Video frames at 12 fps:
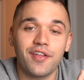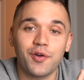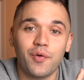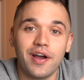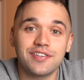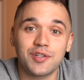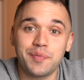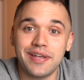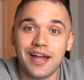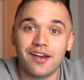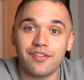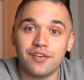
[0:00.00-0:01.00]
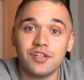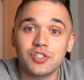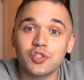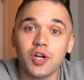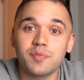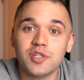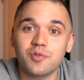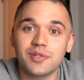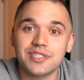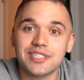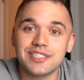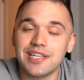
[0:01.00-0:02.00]
Otherwise, it'll be down in the description
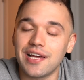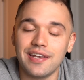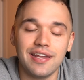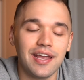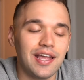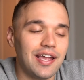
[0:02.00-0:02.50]
once it's done,